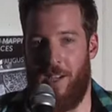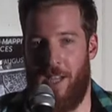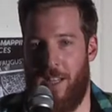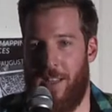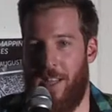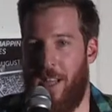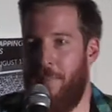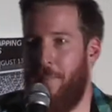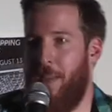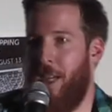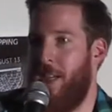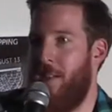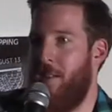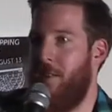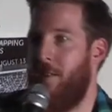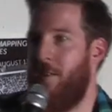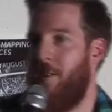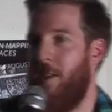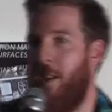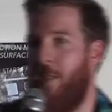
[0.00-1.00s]
And that
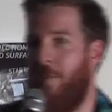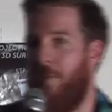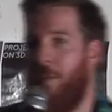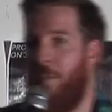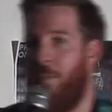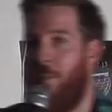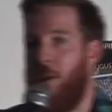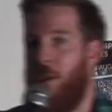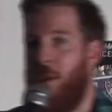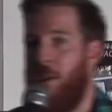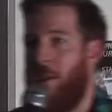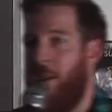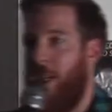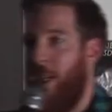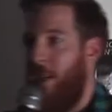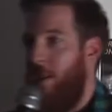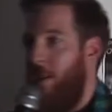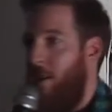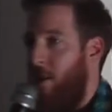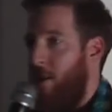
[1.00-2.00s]
makes yourself the
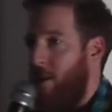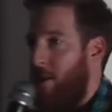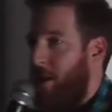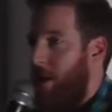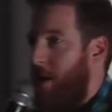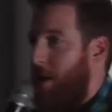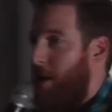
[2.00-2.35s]
bottleneck all the